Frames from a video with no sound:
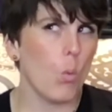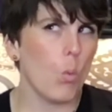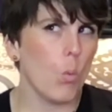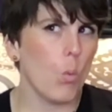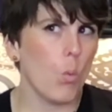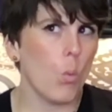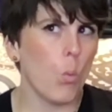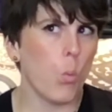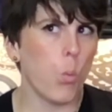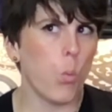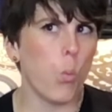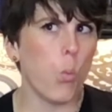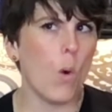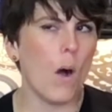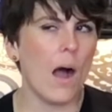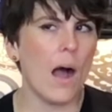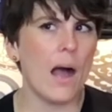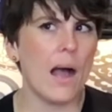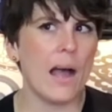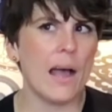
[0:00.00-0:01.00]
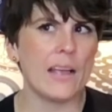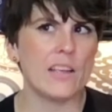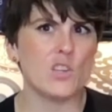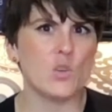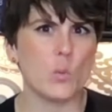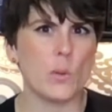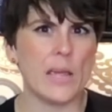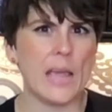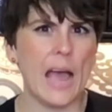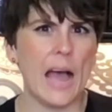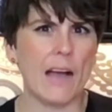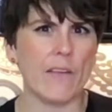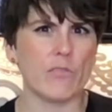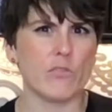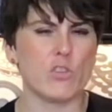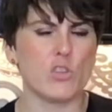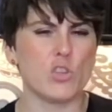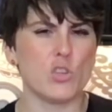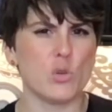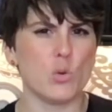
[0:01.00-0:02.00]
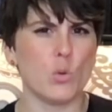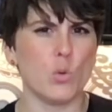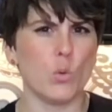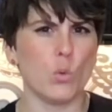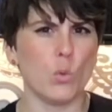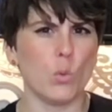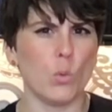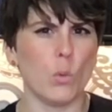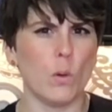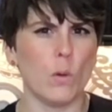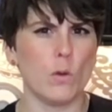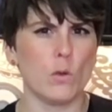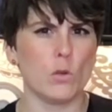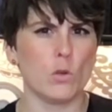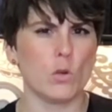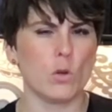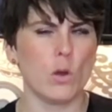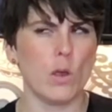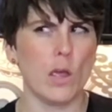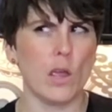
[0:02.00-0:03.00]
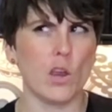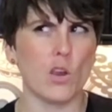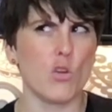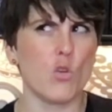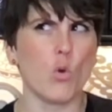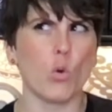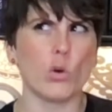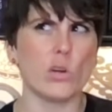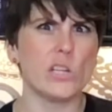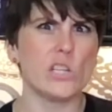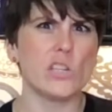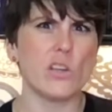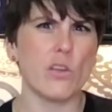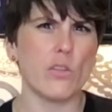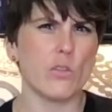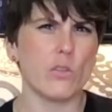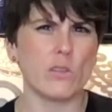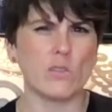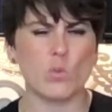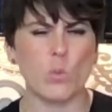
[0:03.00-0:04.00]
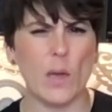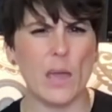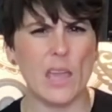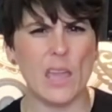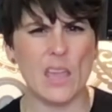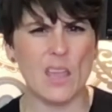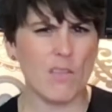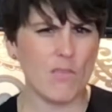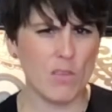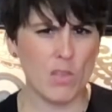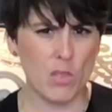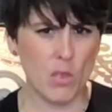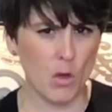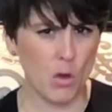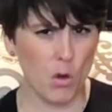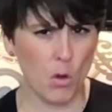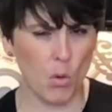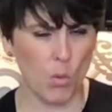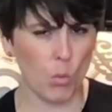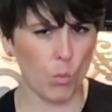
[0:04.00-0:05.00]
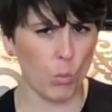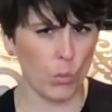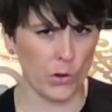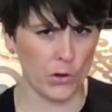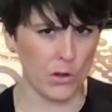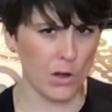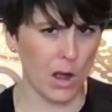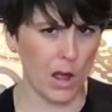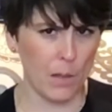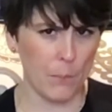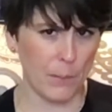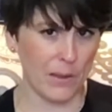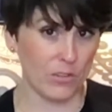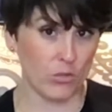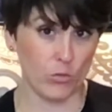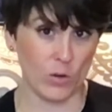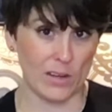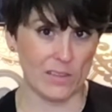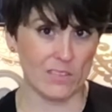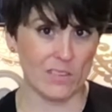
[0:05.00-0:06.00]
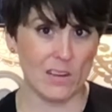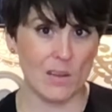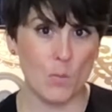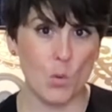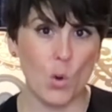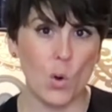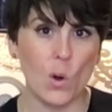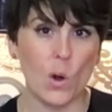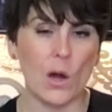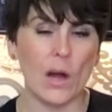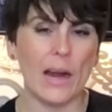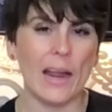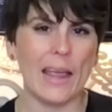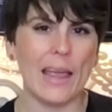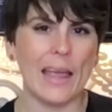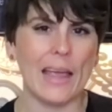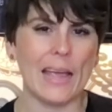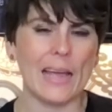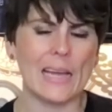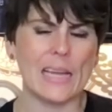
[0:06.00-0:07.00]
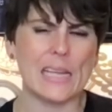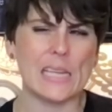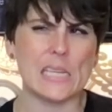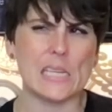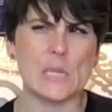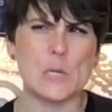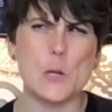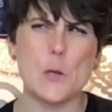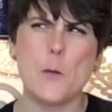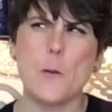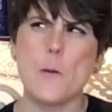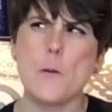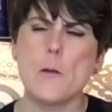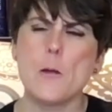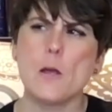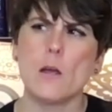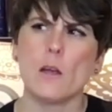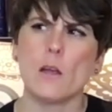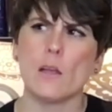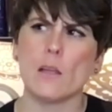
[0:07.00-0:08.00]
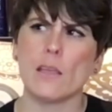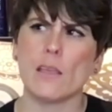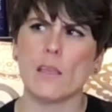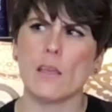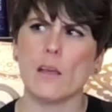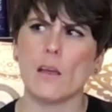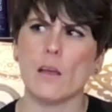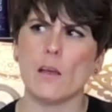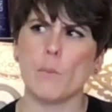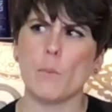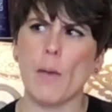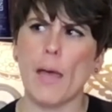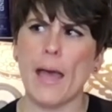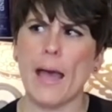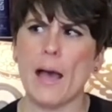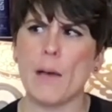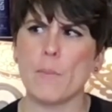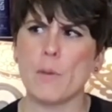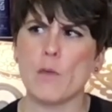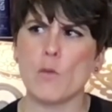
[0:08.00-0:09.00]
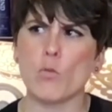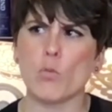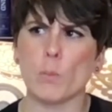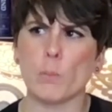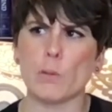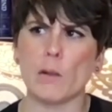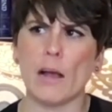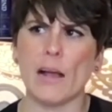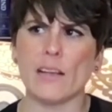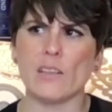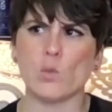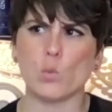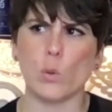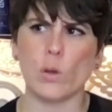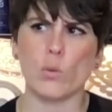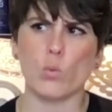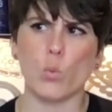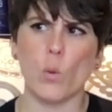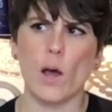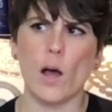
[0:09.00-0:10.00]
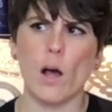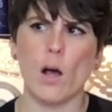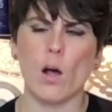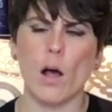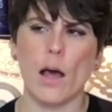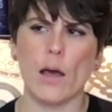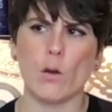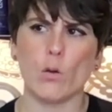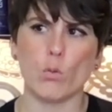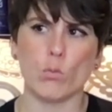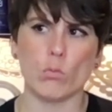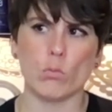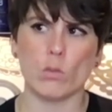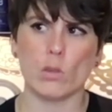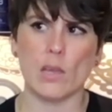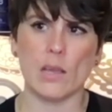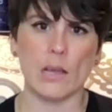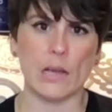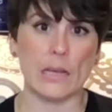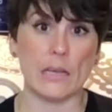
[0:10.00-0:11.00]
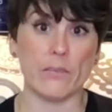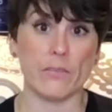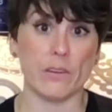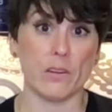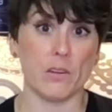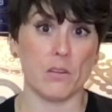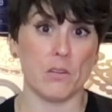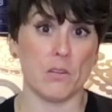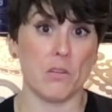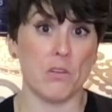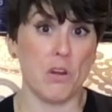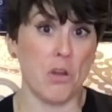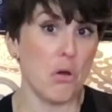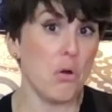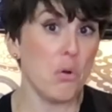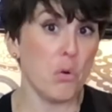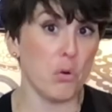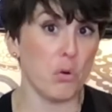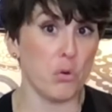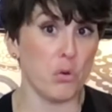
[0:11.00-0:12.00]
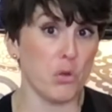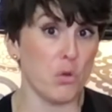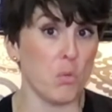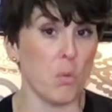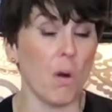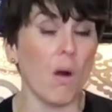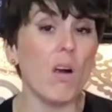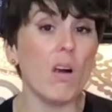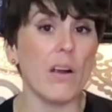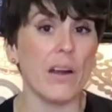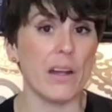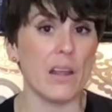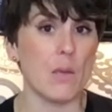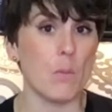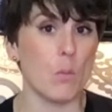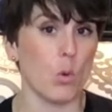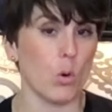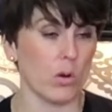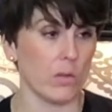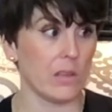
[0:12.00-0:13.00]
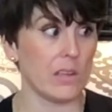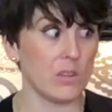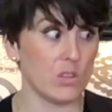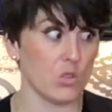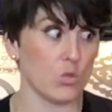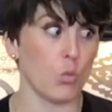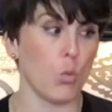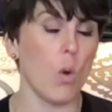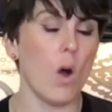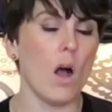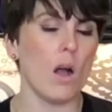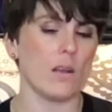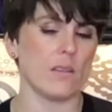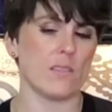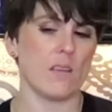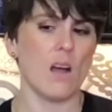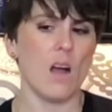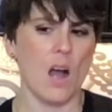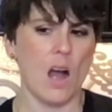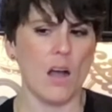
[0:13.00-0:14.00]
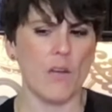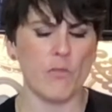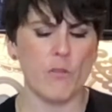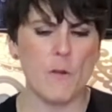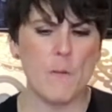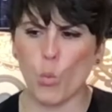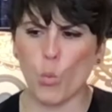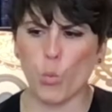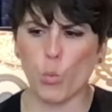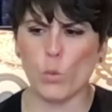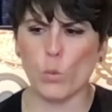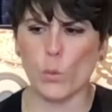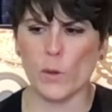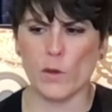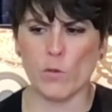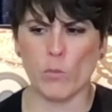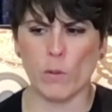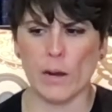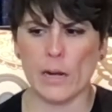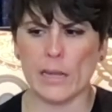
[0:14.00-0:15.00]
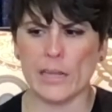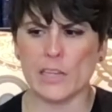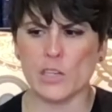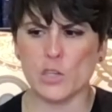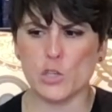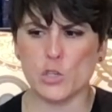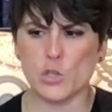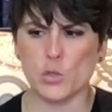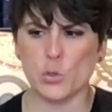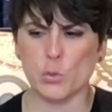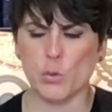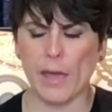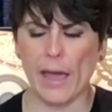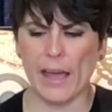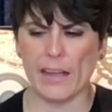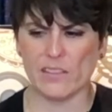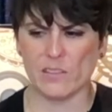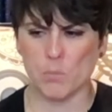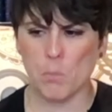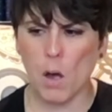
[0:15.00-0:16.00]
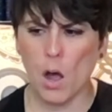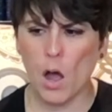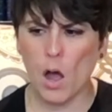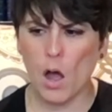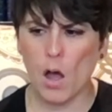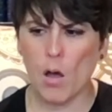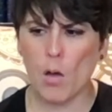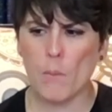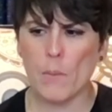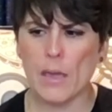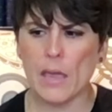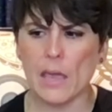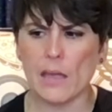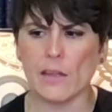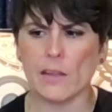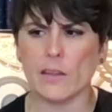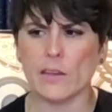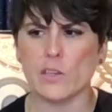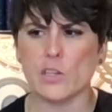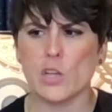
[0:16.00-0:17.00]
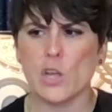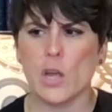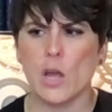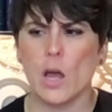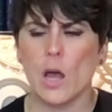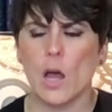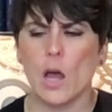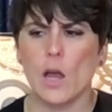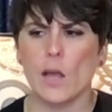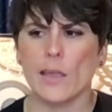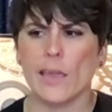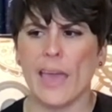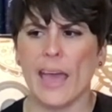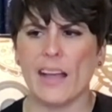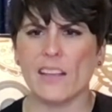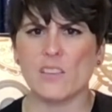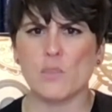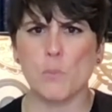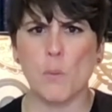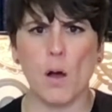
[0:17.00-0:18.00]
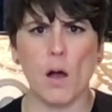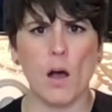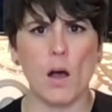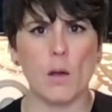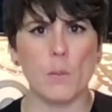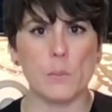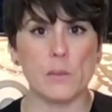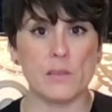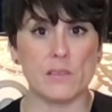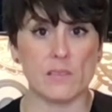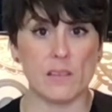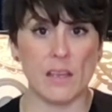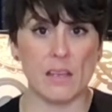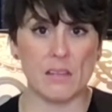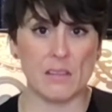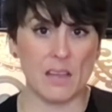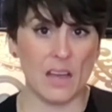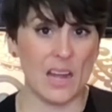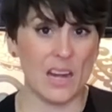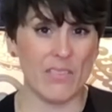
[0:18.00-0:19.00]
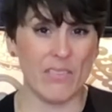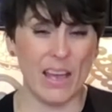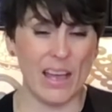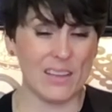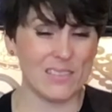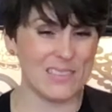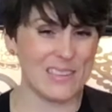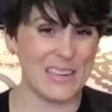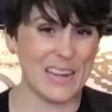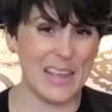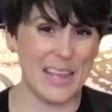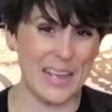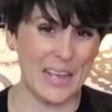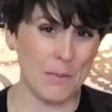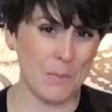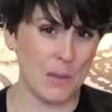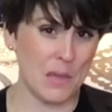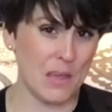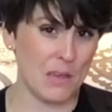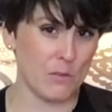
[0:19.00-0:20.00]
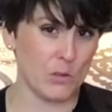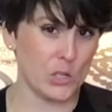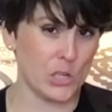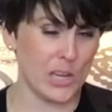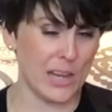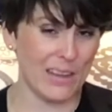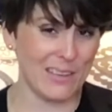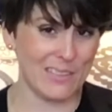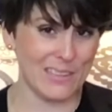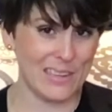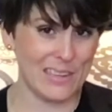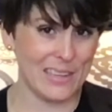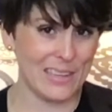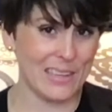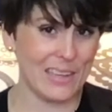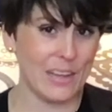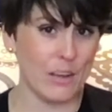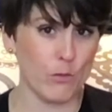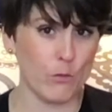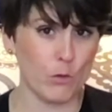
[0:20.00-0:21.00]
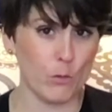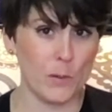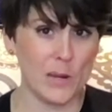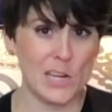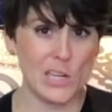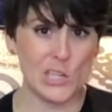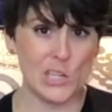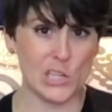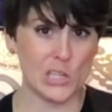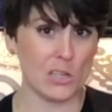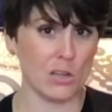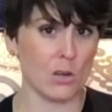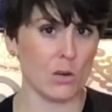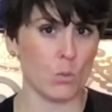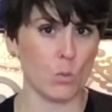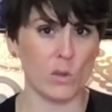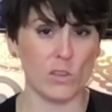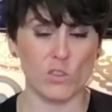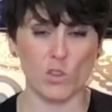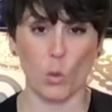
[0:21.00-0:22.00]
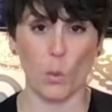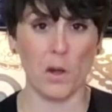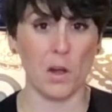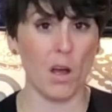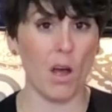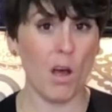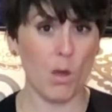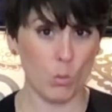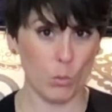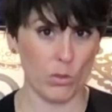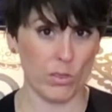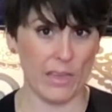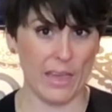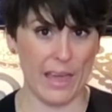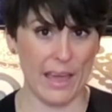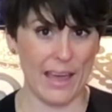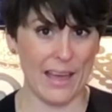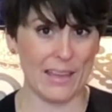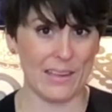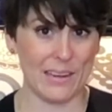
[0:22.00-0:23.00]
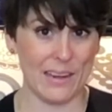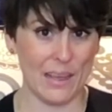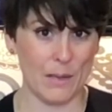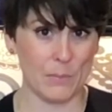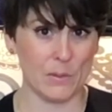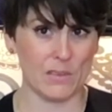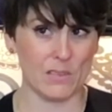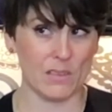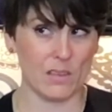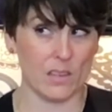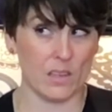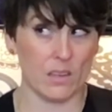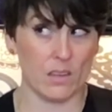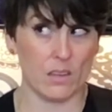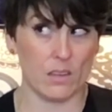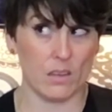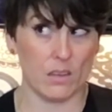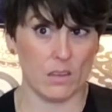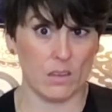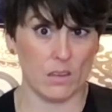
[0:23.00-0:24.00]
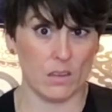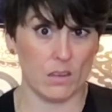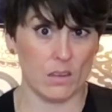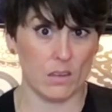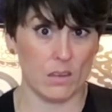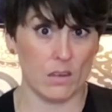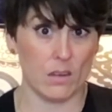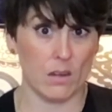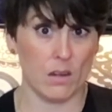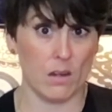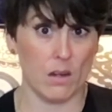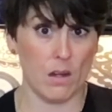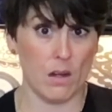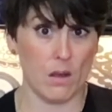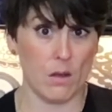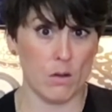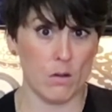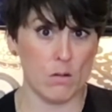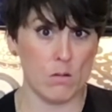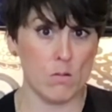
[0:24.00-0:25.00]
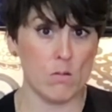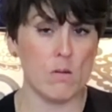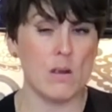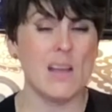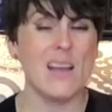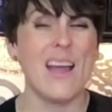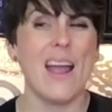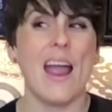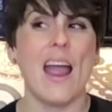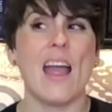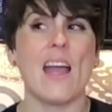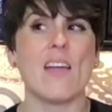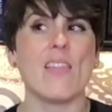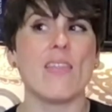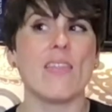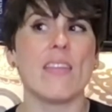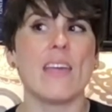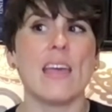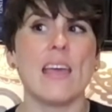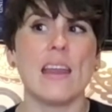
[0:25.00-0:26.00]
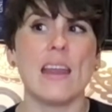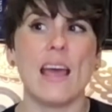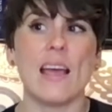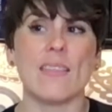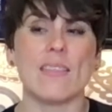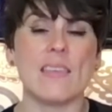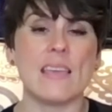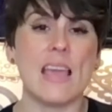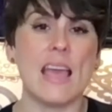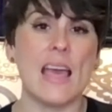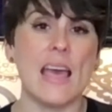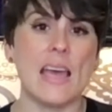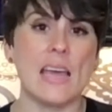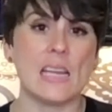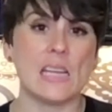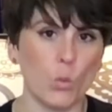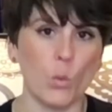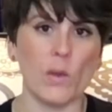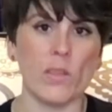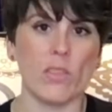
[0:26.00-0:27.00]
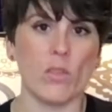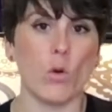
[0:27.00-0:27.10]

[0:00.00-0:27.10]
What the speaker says: why do we have to ignore each other this way even though we're not best friends anymore? And Abbi replies with, well, I don't think I even know who you are anymore, and then just walks off. We run into Kat's mom, and Kat's mom is kind of asking Abbi if she has any information on what's going on with Kat, and Abby's like, no. And then at the end, with the